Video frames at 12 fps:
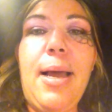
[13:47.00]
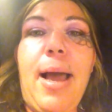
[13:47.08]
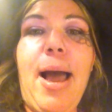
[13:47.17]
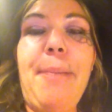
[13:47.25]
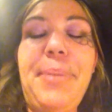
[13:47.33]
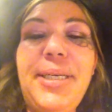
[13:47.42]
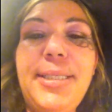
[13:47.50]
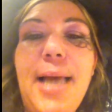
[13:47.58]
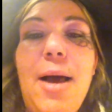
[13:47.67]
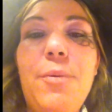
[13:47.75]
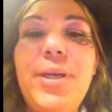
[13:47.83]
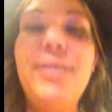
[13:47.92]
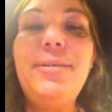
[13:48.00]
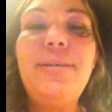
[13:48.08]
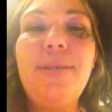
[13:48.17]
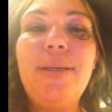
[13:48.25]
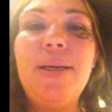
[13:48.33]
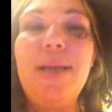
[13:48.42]
happy Samhain.
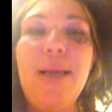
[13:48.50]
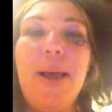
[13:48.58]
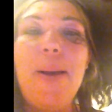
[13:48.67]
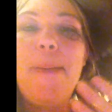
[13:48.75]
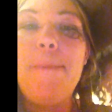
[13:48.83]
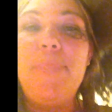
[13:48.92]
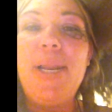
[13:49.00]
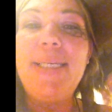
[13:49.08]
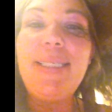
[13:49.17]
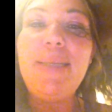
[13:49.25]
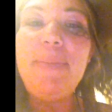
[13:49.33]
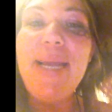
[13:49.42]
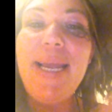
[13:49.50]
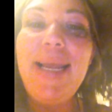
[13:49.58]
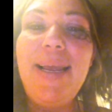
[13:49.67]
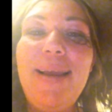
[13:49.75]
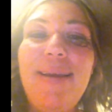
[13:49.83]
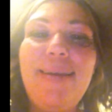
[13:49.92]
Blessed
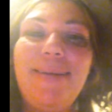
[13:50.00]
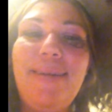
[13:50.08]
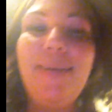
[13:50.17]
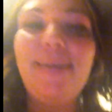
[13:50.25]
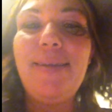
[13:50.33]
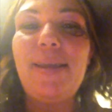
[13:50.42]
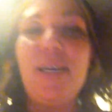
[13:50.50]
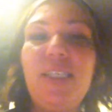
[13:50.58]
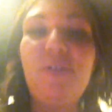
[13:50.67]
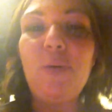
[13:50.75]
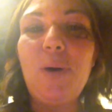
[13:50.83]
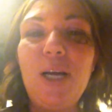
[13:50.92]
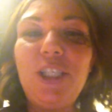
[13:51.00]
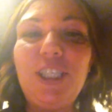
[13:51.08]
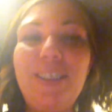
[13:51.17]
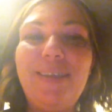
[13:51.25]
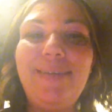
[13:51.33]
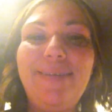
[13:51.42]
be. Thanks for
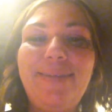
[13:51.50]
watching.